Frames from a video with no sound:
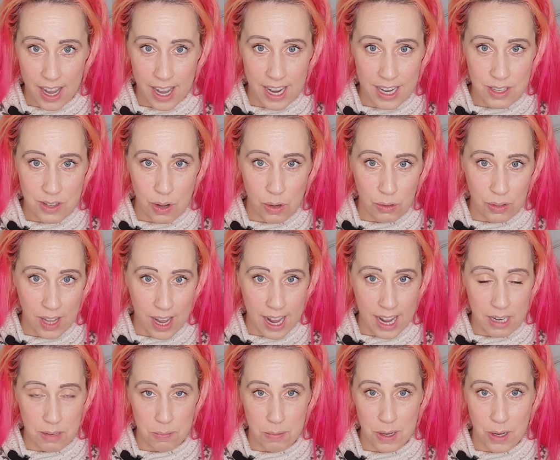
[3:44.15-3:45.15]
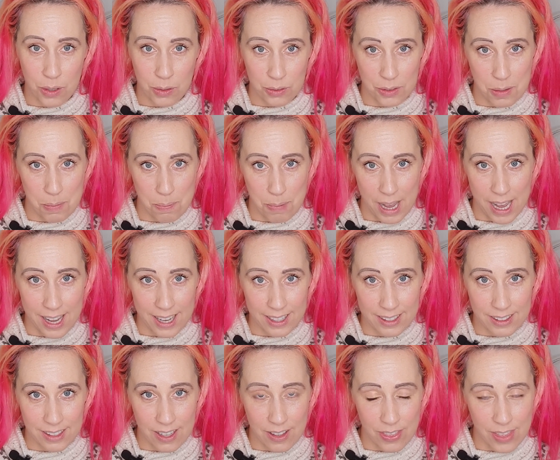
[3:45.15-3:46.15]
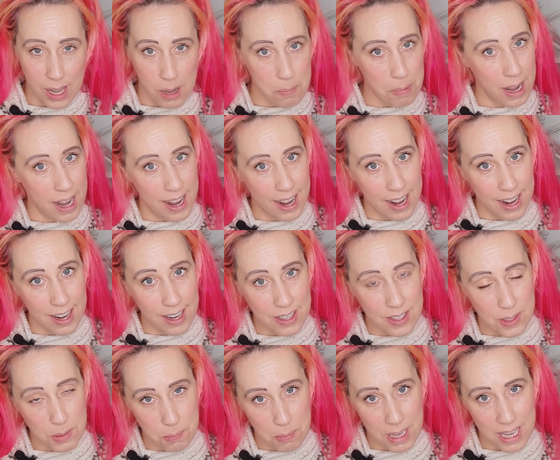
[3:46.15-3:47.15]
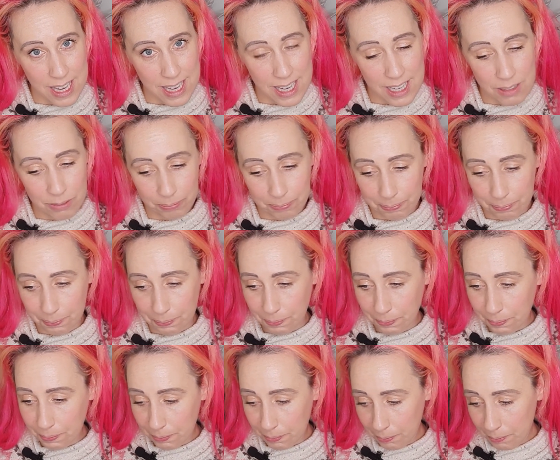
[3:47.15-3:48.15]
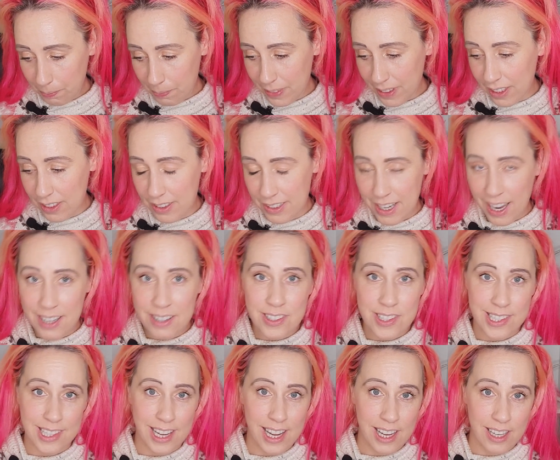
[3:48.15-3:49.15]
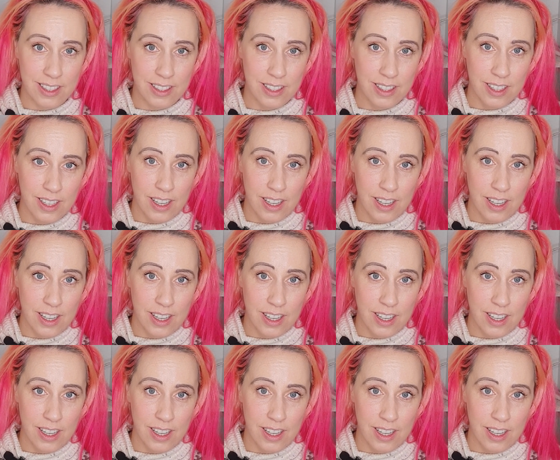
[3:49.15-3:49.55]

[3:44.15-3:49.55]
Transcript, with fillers: I know that I've been holding back and that part has been dancing.